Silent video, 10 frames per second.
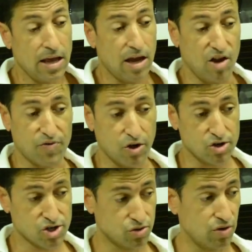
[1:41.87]
And of
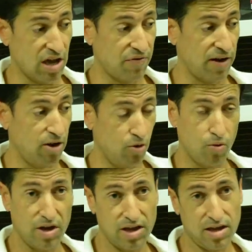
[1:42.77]
course, we have a
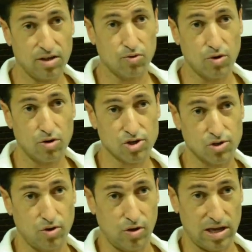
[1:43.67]
long way to go,
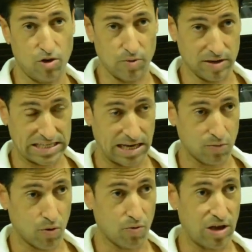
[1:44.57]
so I hope next
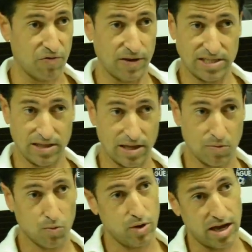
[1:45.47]
time when we are facing
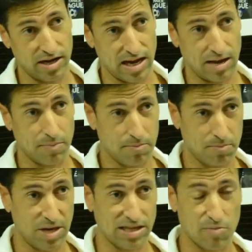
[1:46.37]
them, we are in a
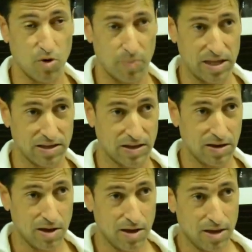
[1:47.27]
better moment.
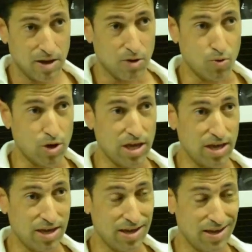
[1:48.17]

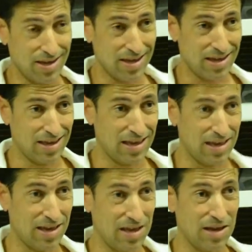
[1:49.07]
We
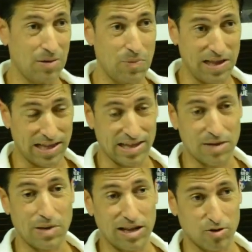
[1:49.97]
uh, build the
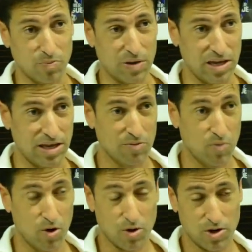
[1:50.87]
team a little bit
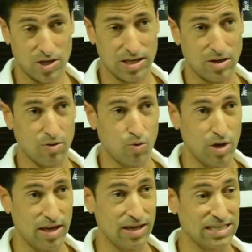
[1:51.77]
more.
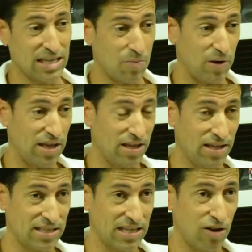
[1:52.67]
We start playing
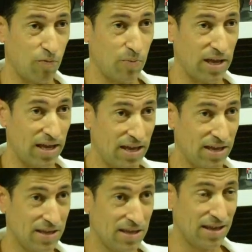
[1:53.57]
the style of
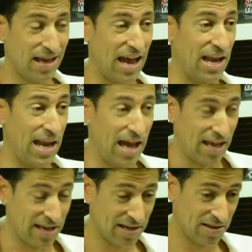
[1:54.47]
play I
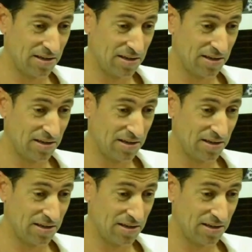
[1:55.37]
like,